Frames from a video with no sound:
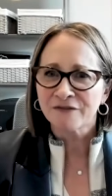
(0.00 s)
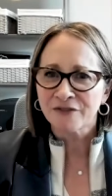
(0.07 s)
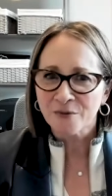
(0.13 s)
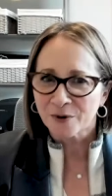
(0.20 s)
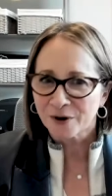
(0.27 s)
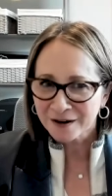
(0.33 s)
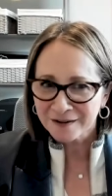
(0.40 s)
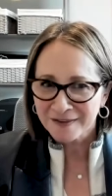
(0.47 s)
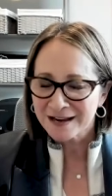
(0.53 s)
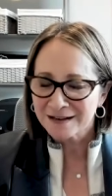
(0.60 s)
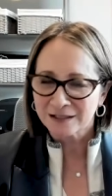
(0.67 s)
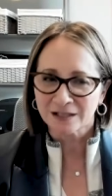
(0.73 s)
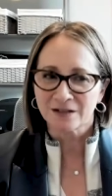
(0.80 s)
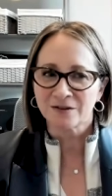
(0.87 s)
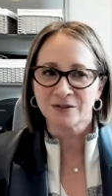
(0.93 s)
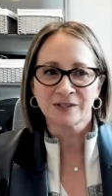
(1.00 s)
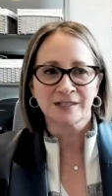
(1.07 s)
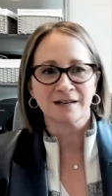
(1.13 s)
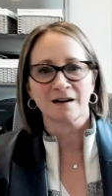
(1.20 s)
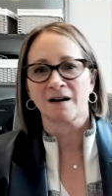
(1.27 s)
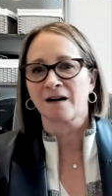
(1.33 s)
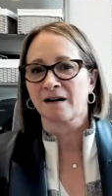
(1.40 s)
the work they do, see
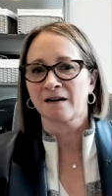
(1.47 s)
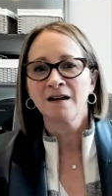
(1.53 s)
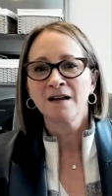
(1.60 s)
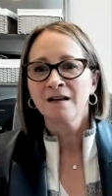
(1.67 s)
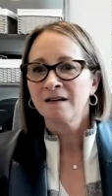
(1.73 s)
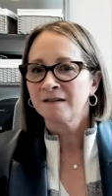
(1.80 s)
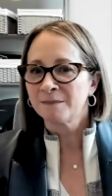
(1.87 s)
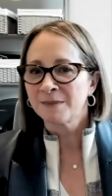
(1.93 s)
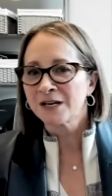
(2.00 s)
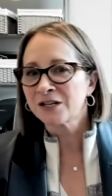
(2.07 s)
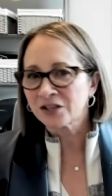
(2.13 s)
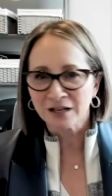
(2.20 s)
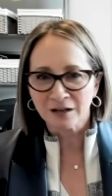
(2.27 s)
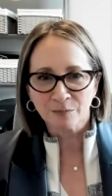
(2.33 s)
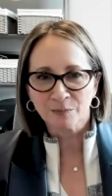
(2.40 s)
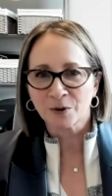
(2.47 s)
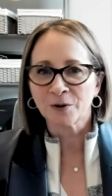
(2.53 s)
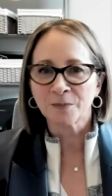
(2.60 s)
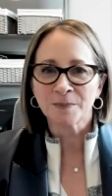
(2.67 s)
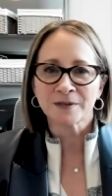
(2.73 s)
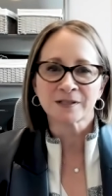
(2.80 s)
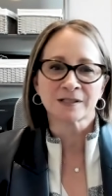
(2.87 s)
our mission and
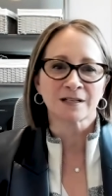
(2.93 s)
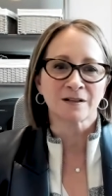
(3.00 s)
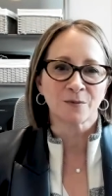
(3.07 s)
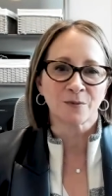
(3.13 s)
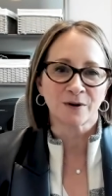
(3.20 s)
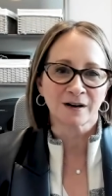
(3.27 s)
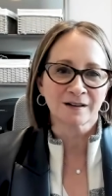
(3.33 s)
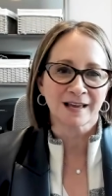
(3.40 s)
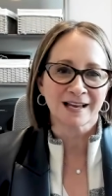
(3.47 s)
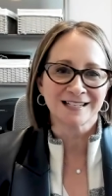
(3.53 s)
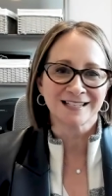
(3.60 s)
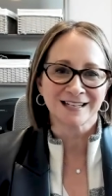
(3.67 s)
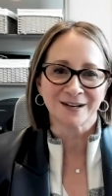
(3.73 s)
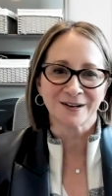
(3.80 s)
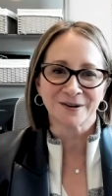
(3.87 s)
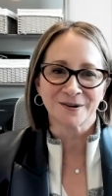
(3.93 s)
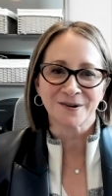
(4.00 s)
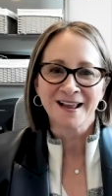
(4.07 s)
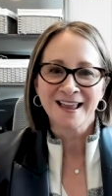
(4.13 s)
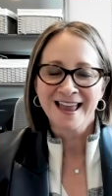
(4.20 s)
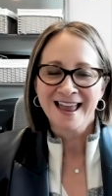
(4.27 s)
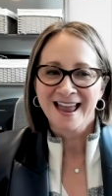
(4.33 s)
purpose in the work they do.
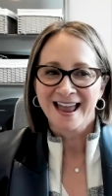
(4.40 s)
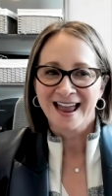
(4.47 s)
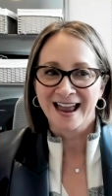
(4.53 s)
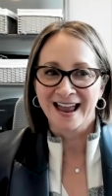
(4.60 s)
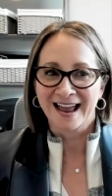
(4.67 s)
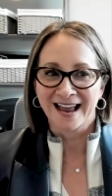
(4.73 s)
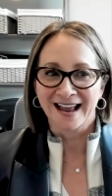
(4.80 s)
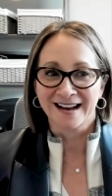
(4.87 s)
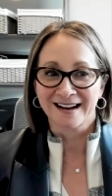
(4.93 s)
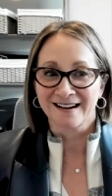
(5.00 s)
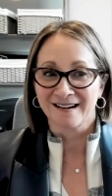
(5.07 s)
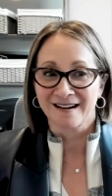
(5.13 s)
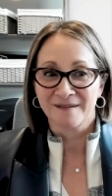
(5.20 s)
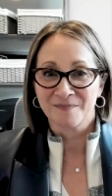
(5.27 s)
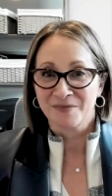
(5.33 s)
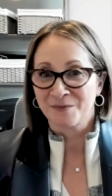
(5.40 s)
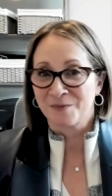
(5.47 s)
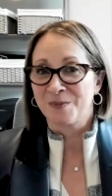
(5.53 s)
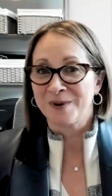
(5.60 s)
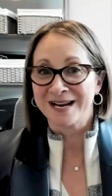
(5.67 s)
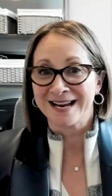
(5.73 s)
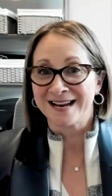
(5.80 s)
And
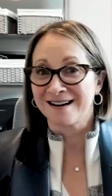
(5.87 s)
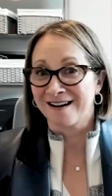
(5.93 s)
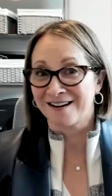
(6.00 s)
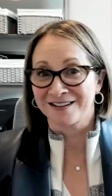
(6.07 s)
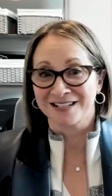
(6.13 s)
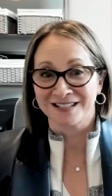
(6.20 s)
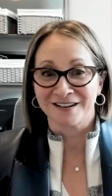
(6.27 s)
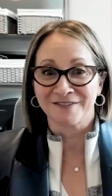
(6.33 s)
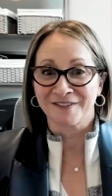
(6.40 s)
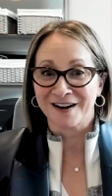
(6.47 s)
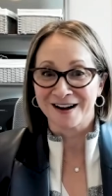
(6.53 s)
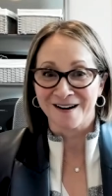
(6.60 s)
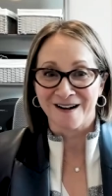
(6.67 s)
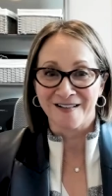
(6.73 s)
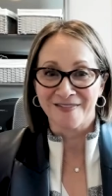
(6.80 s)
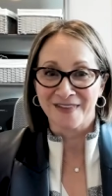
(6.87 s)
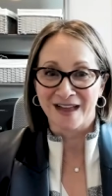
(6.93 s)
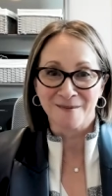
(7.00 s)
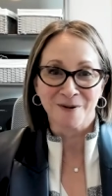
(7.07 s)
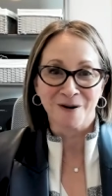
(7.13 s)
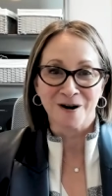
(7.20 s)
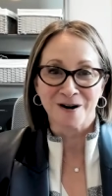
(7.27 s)
we are delivering on that
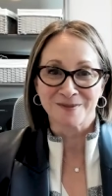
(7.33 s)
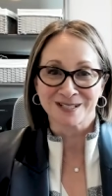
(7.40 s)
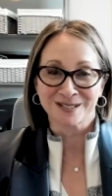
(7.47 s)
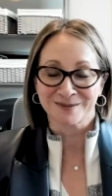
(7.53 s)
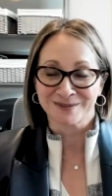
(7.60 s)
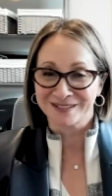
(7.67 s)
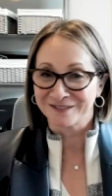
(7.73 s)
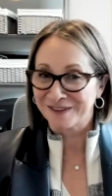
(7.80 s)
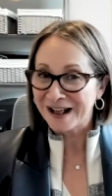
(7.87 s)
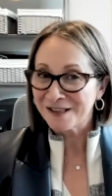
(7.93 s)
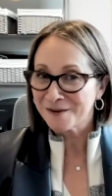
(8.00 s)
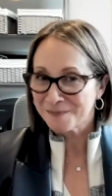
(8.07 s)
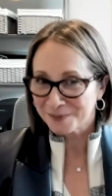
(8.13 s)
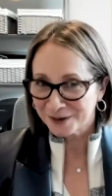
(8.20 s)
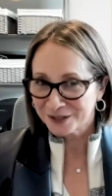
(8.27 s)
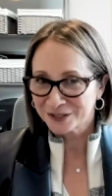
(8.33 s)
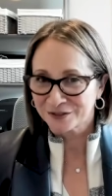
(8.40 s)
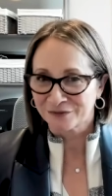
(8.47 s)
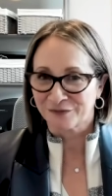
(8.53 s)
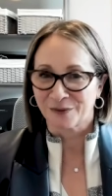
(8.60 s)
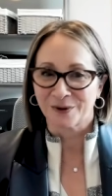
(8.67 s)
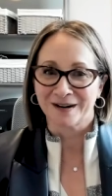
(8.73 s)
promise with developers
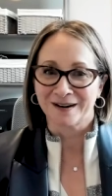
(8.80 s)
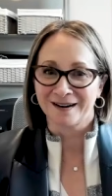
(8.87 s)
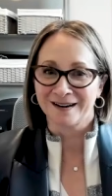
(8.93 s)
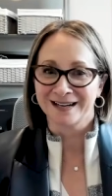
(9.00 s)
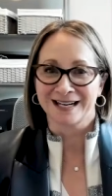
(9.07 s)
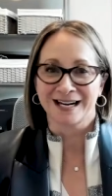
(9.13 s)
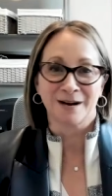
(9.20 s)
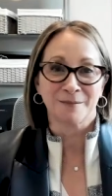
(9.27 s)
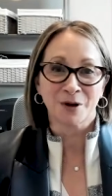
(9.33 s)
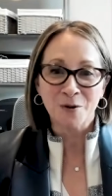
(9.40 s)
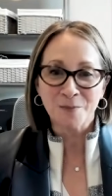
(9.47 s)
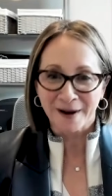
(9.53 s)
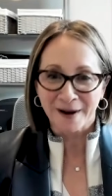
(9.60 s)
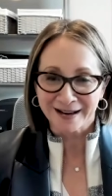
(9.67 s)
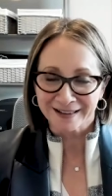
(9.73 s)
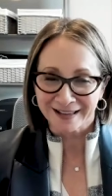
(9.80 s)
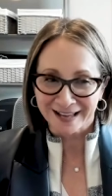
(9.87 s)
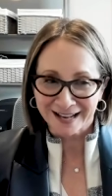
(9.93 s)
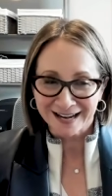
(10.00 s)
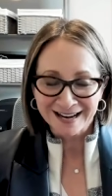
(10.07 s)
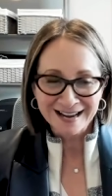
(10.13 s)
for GitHub Copilot.